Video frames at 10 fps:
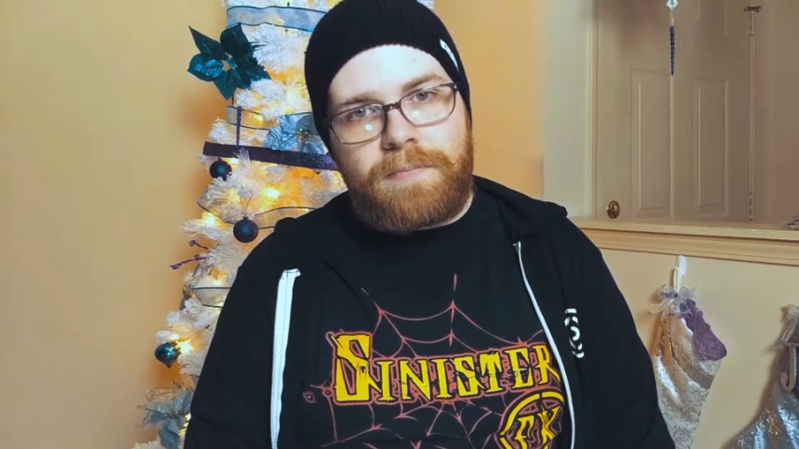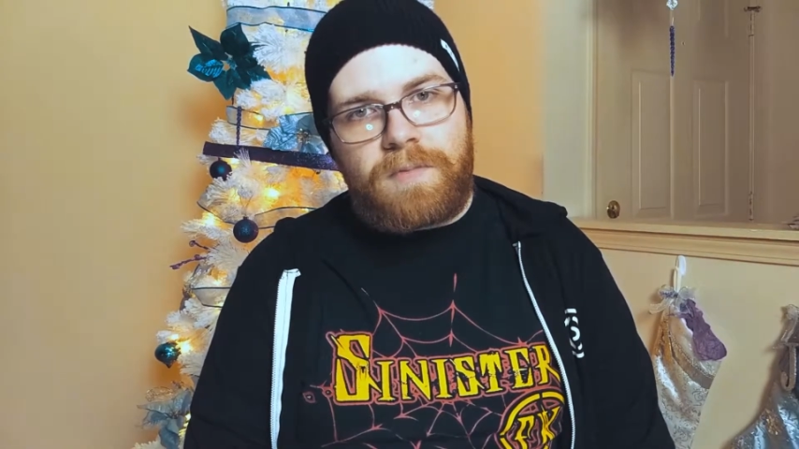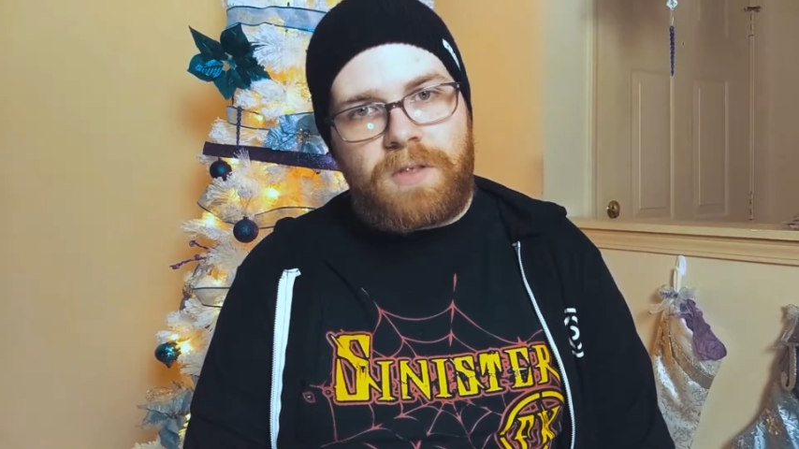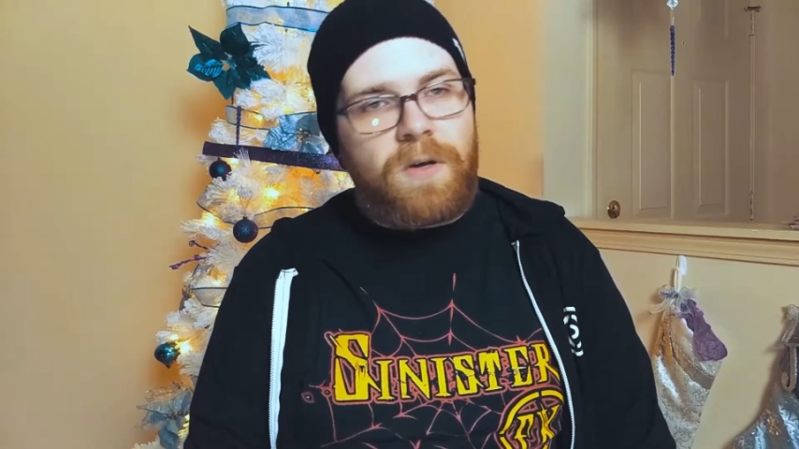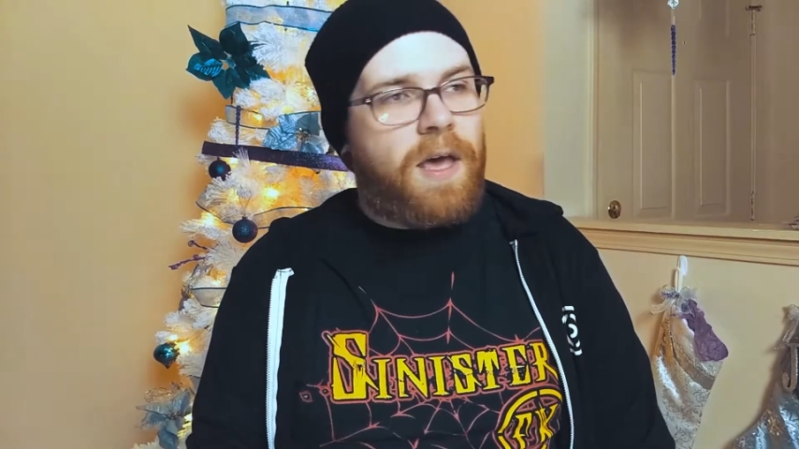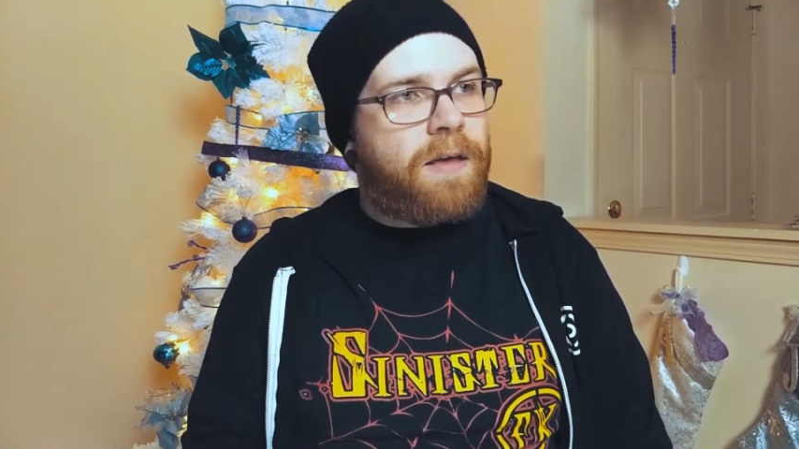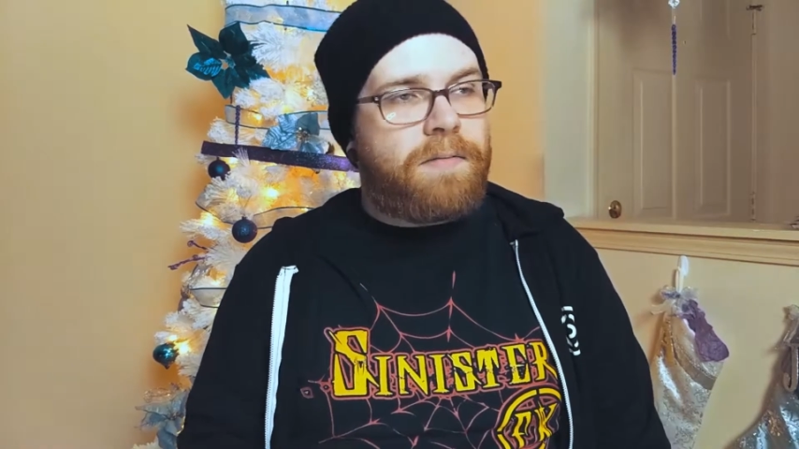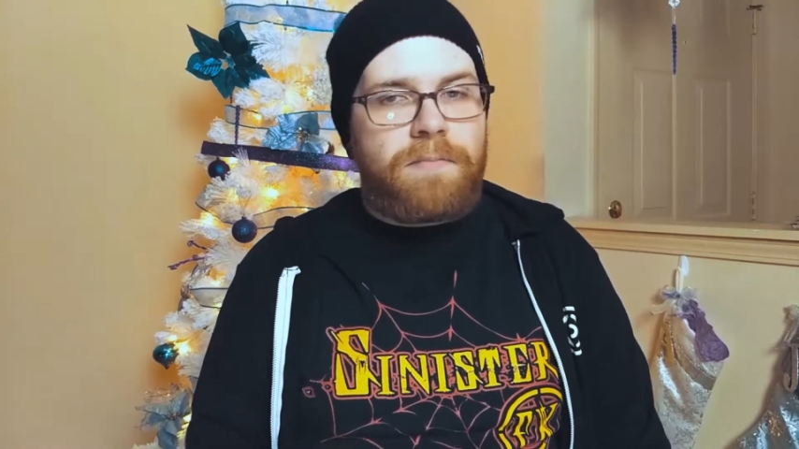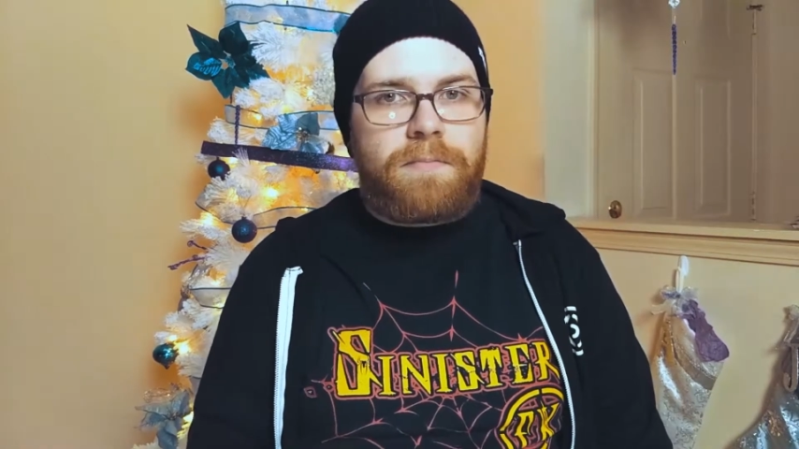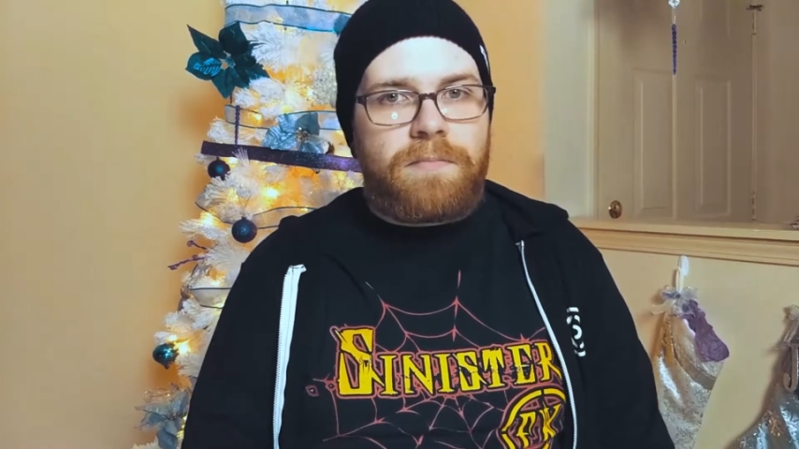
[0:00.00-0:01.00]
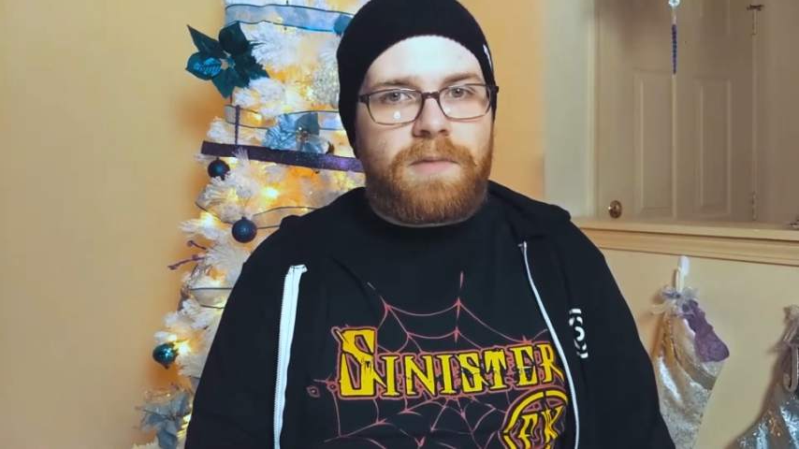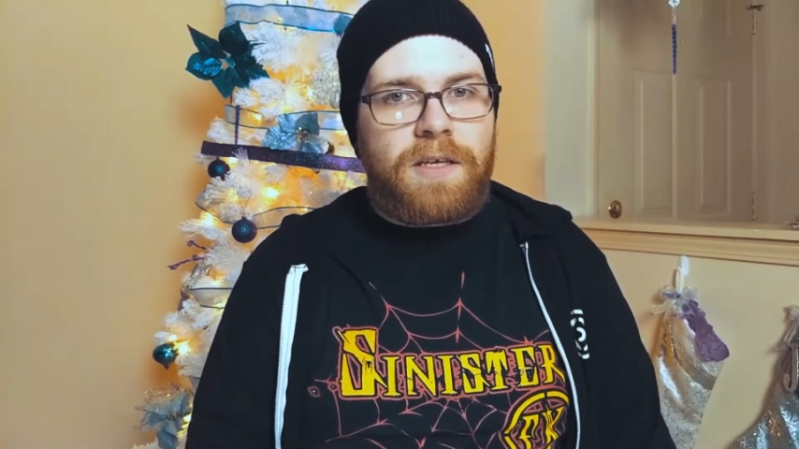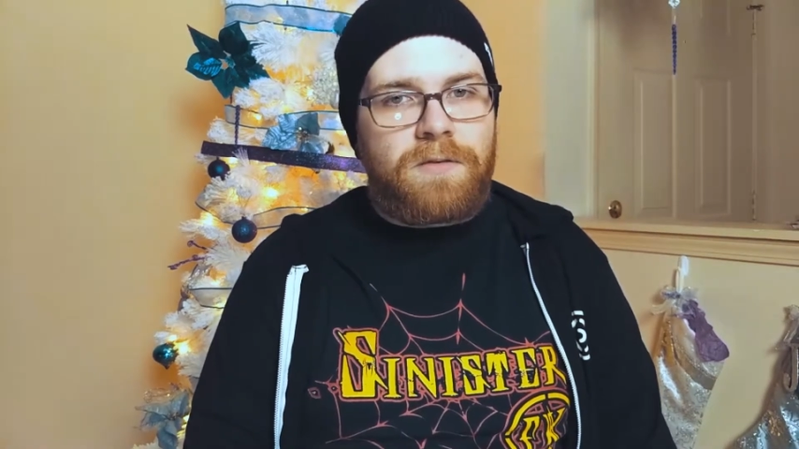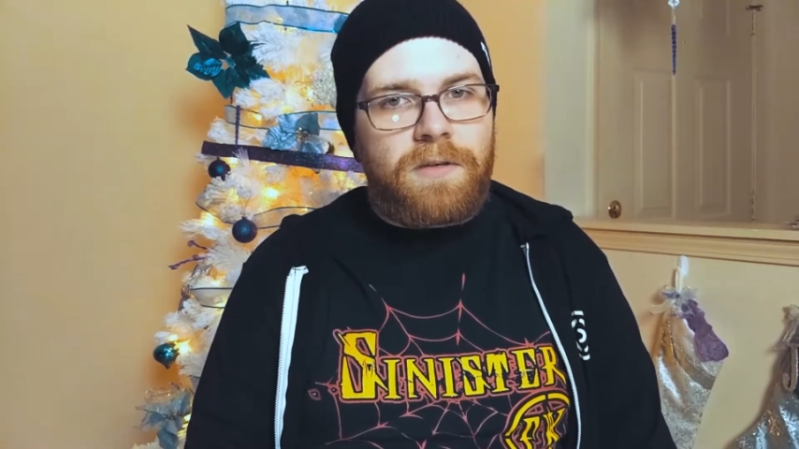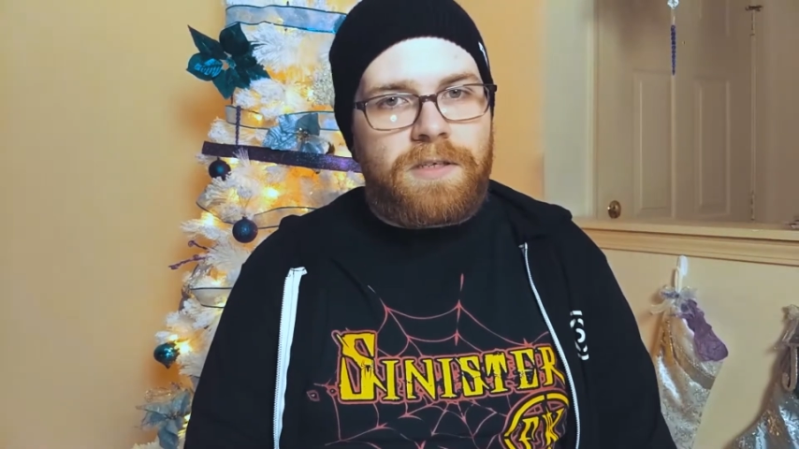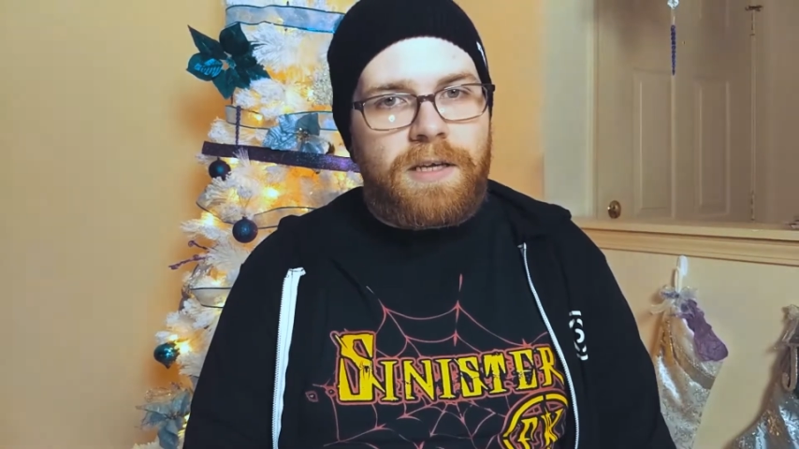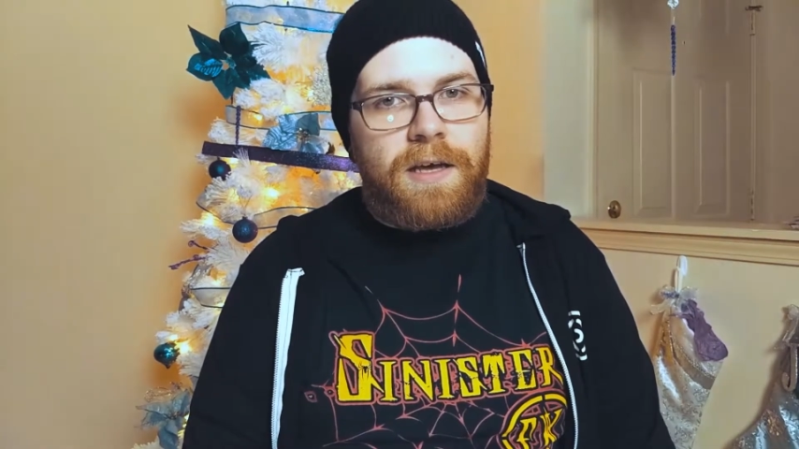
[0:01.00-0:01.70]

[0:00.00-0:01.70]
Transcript: So yeah, thanks for listening,